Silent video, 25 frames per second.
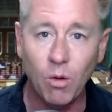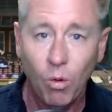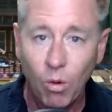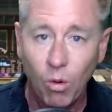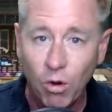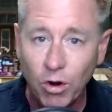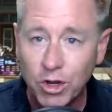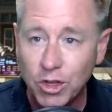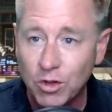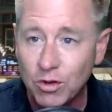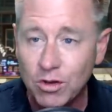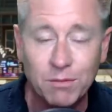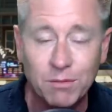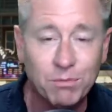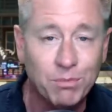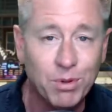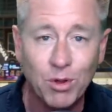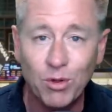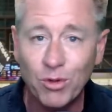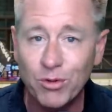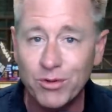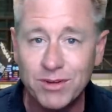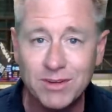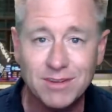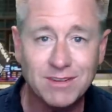Or you can
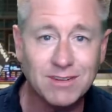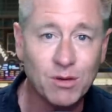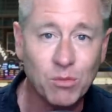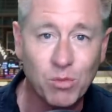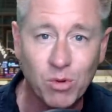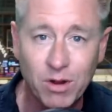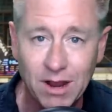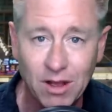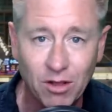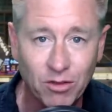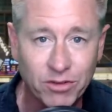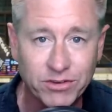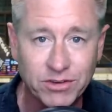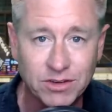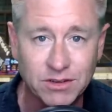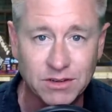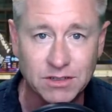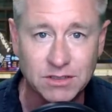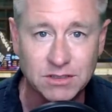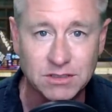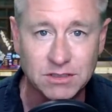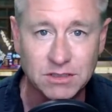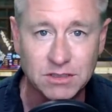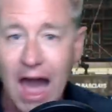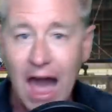build someone else's.